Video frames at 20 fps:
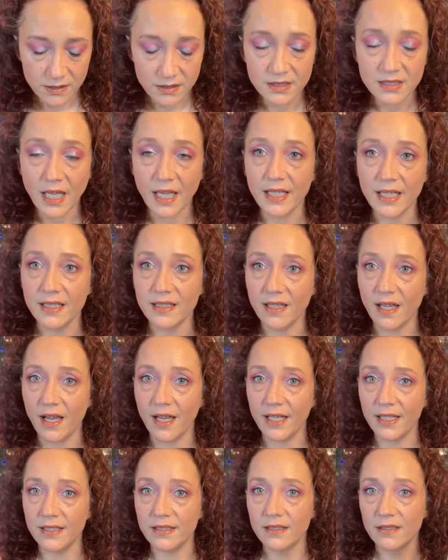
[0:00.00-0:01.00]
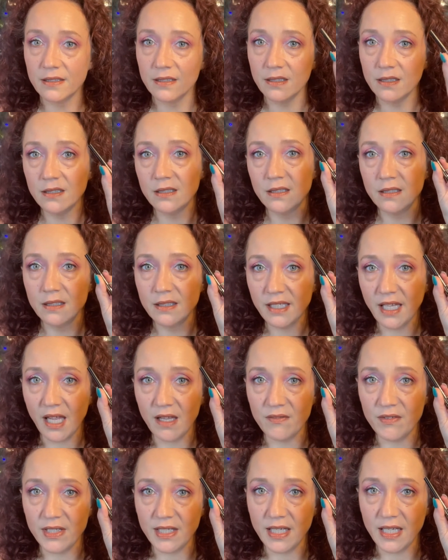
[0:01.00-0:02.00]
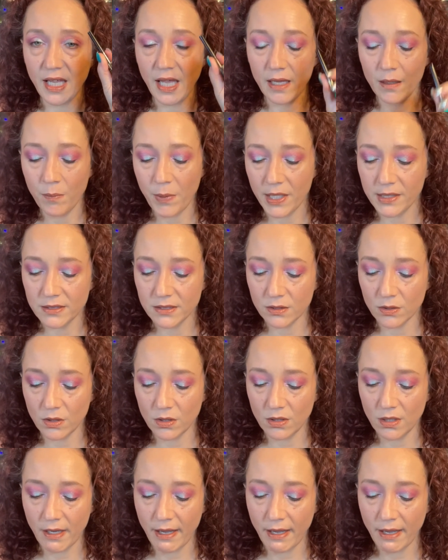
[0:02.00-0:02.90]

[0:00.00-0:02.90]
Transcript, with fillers: tight line KVD Cake Pencil,